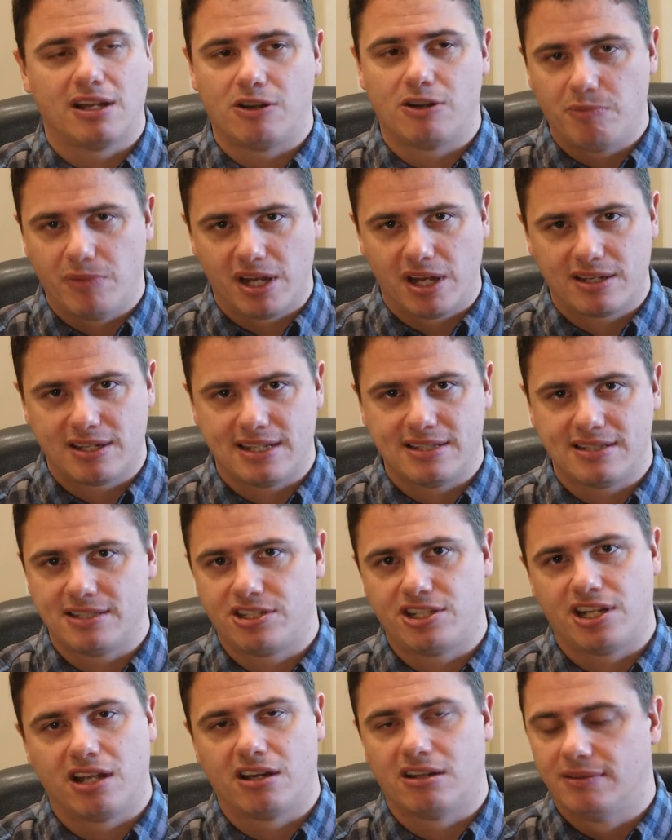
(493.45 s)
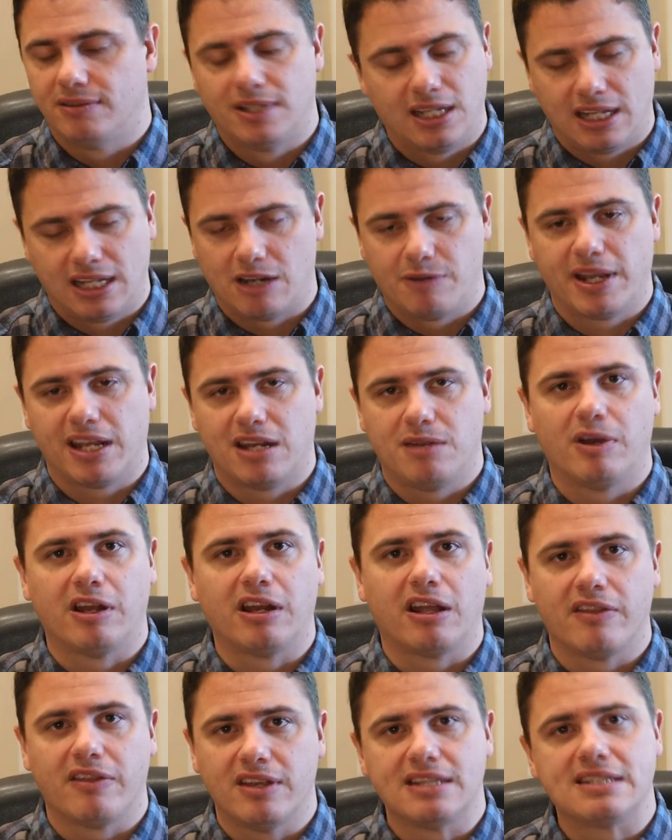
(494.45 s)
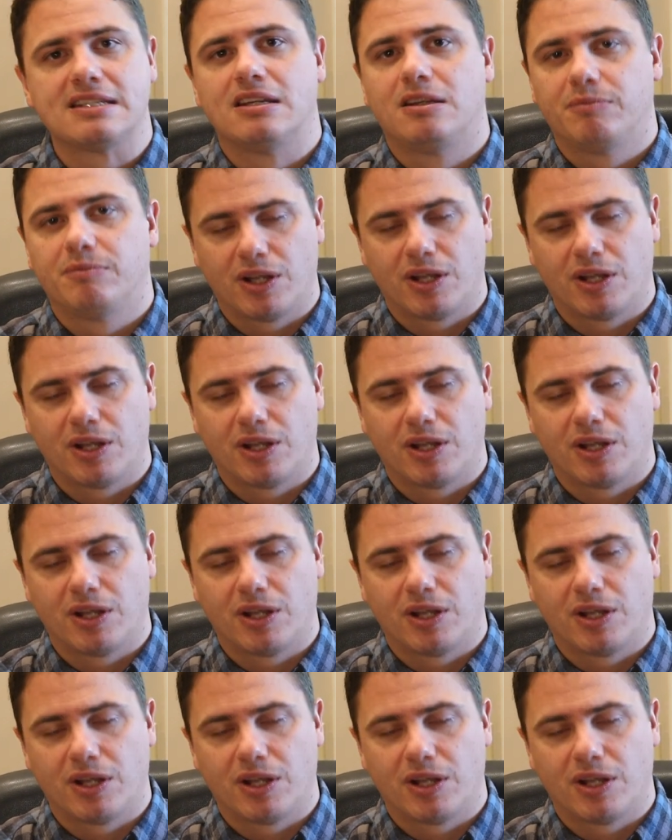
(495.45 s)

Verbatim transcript: I don't monetize this channel. I don't make any money on this.